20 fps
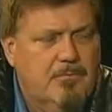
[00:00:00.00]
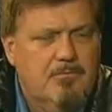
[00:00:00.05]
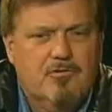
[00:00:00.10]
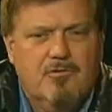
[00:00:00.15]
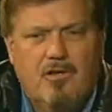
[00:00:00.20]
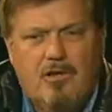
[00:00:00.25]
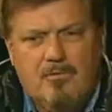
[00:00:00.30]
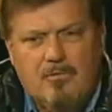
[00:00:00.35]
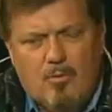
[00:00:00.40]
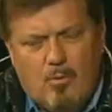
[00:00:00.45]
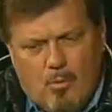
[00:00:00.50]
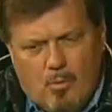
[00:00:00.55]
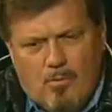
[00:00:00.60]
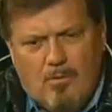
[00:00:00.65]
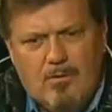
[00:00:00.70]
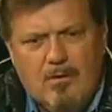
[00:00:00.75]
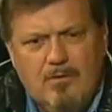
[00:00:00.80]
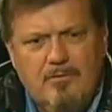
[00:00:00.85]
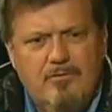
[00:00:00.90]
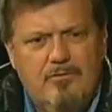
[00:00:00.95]
It was all
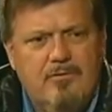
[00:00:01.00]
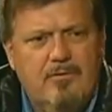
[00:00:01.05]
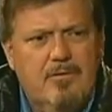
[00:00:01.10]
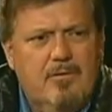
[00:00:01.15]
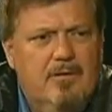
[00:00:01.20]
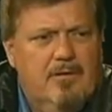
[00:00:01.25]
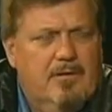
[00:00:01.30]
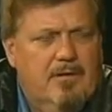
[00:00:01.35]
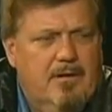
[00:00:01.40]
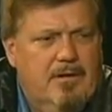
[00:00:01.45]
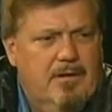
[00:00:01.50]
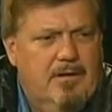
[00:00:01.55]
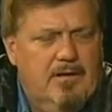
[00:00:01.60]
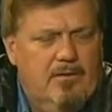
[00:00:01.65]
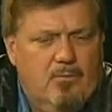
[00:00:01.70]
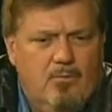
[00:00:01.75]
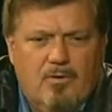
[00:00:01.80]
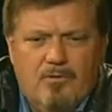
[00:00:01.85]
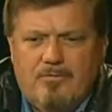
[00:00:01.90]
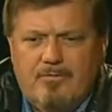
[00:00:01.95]
horns
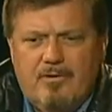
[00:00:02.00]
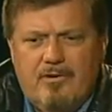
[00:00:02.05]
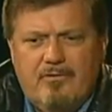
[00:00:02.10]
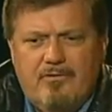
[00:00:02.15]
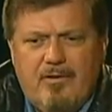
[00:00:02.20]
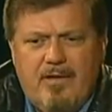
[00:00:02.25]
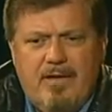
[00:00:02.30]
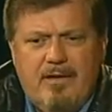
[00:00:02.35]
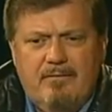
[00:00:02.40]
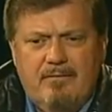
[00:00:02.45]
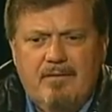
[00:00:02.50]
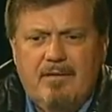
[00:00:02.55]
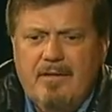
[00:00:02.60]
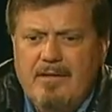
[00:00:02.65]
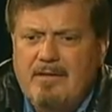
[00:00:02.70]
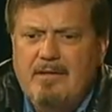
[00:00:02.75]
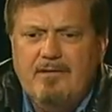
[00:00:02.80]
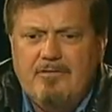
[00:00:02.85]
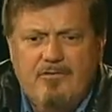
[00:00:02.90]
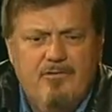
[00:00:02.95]
and woofers, and
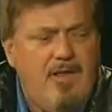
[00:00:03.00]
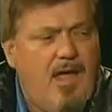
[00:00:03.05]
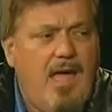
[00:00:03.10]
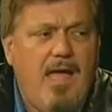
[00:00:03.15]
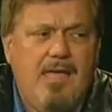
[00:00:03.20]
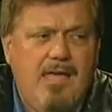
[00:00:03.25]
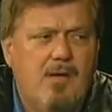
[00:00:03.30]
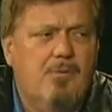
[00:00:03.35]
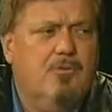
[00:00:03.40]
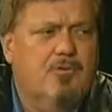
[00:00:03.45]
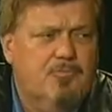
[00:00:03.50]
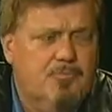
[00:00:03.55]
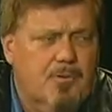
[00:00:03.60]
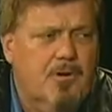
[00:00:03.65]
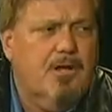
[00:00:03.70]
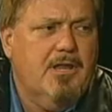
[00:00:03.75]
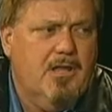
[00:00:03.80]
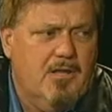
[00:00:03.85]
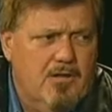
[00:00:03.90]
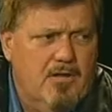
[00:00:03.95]
in its day, it was
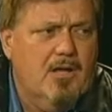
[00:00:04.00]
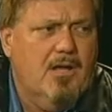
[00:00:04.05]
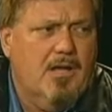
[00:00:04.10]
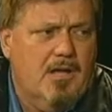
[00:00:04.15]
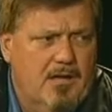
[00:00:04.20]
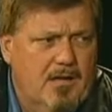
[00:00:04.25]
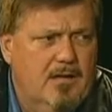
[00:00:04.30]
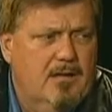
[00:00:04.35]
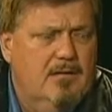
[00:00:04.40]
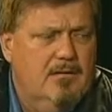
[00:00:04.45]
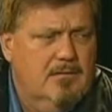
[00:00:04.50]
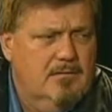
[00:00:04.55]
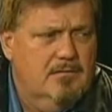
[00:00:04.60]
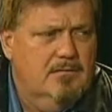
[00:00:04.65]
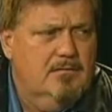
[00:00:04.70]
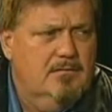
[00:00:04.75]
pretty good.